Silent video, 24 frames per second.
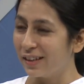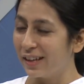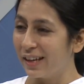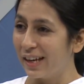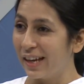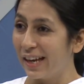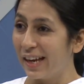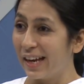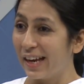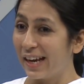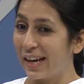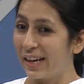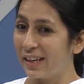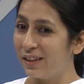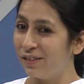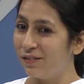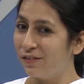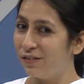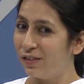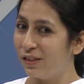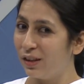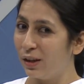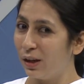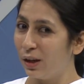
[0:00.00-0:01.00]
And
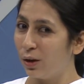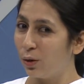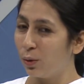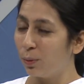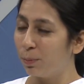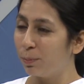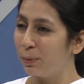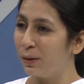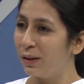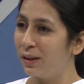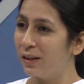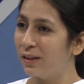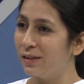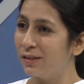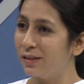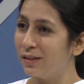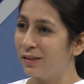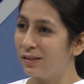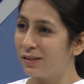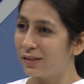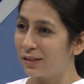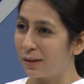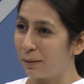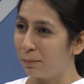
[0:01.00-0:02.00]
if the opinions
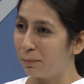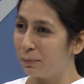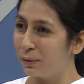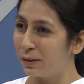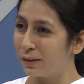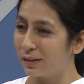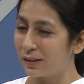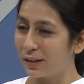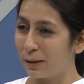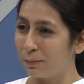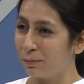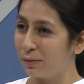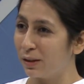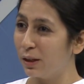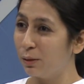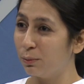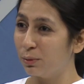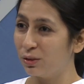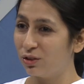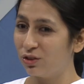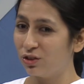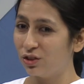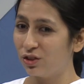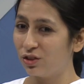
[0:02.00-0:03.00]
is something
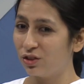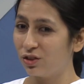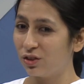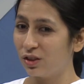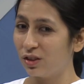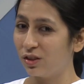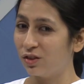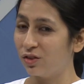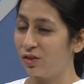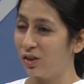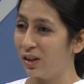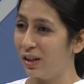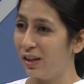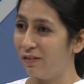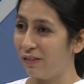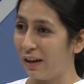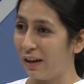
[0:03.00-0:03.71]
which is really